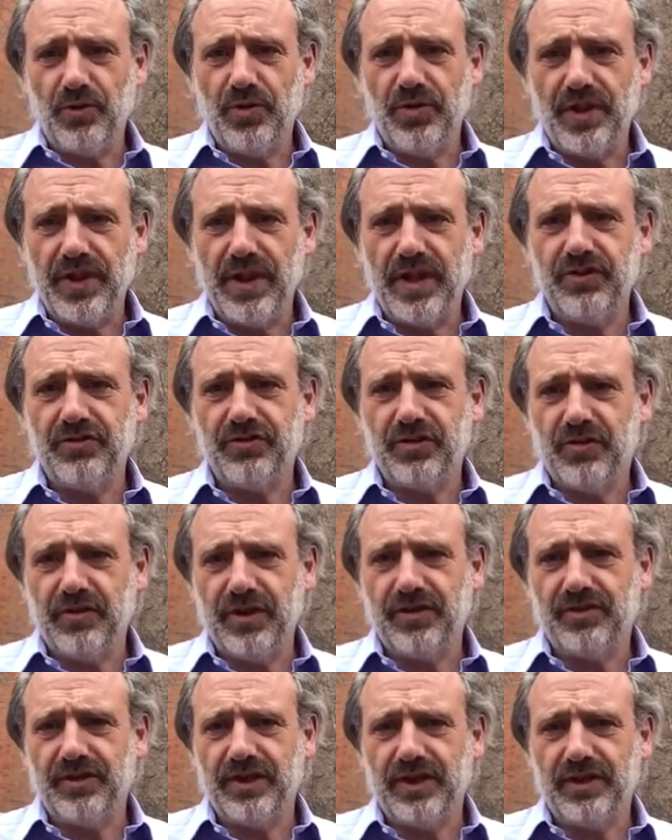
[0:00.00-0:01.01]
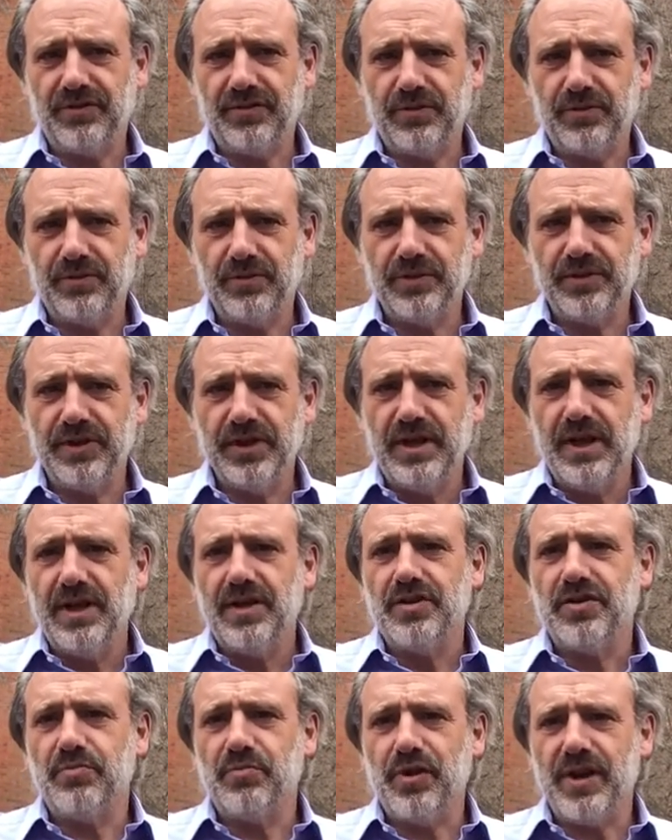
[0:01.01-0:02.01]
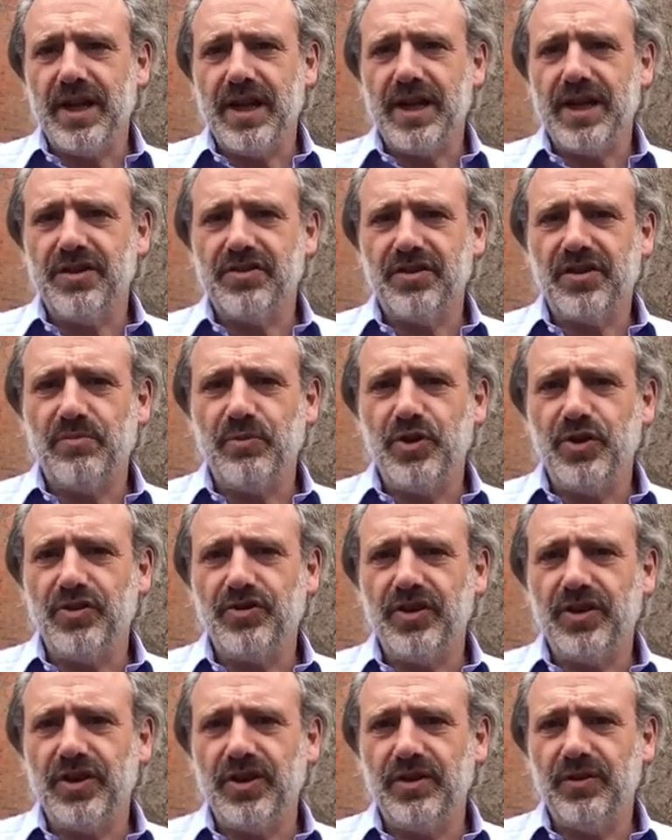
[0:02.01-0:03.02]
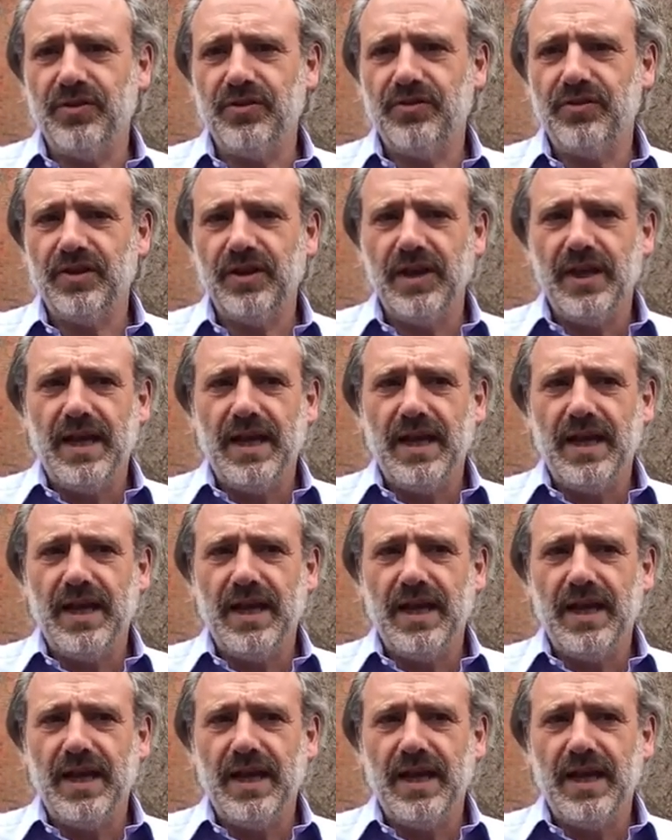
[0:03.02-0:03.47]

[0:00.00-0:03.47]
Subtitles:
the historic Assize Court, to bring it into community use,